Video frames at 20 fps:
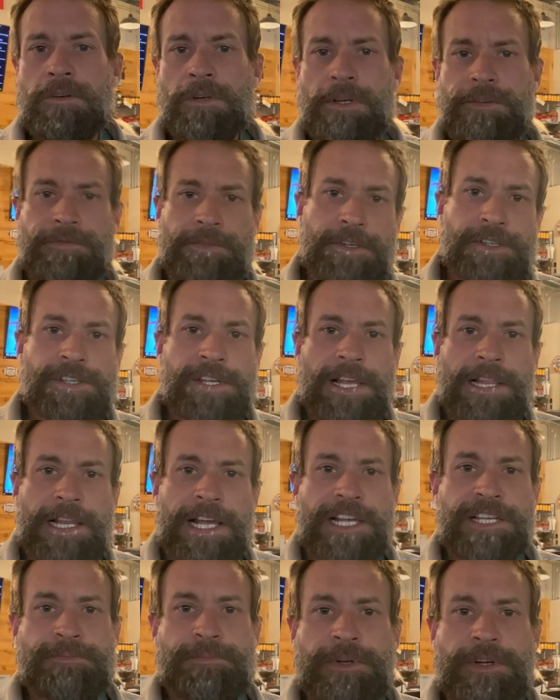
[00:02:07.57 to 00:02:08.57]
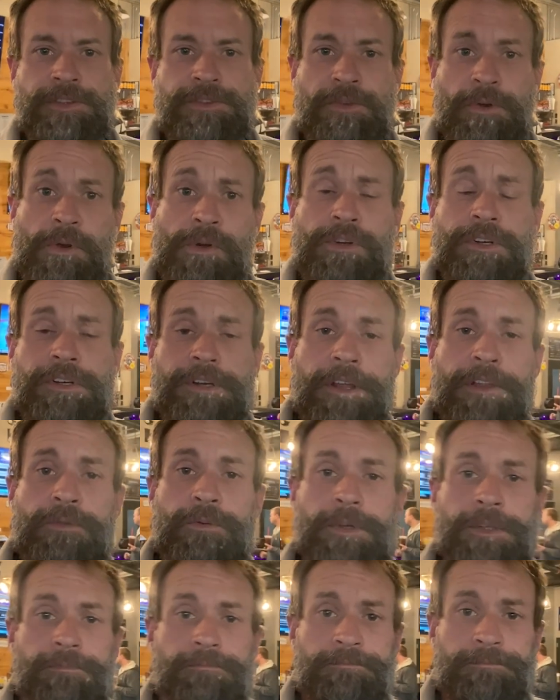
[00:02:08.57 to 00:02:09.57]
I finished that last beer, so I ordered another
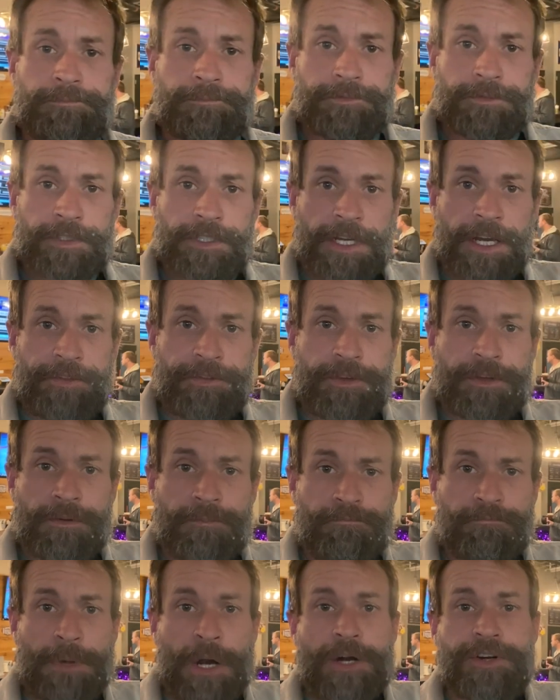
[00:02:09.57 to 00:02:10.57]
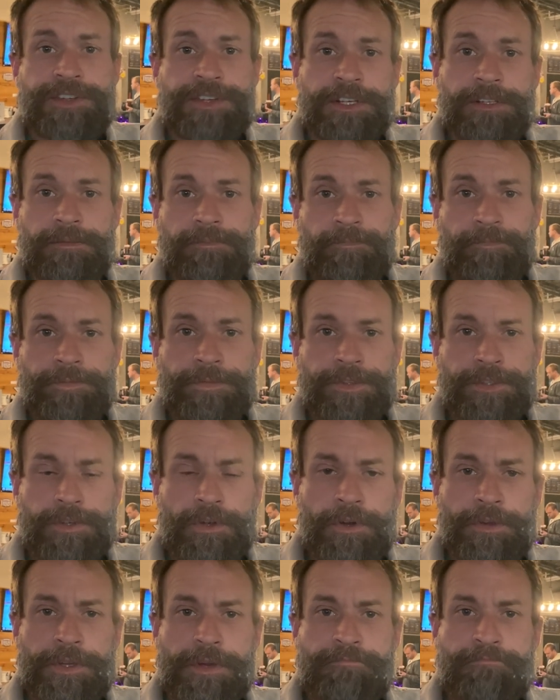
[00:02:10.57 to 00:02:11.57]
one. Got the Barson. It's
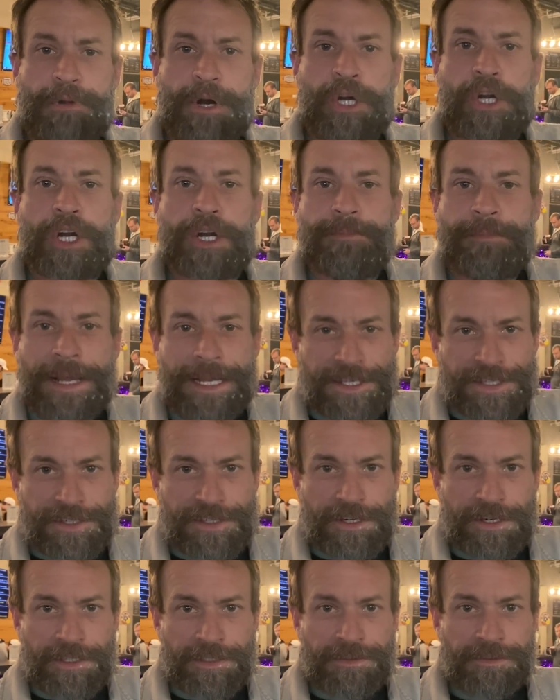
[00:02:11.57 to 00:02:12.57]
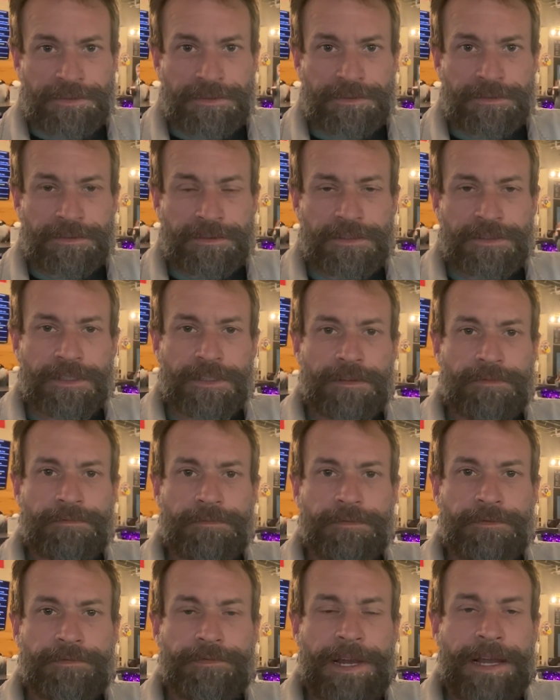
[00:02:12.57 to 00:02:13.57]
called the Burgermeister. It's a
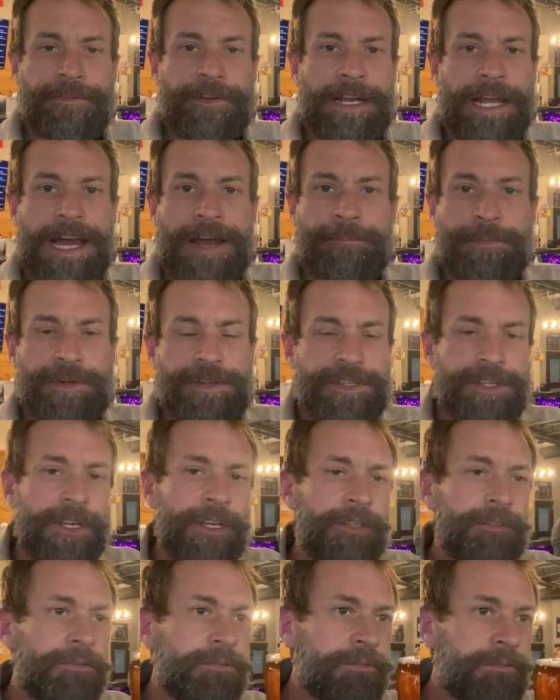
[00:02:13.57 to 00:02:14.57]
five and a half percent.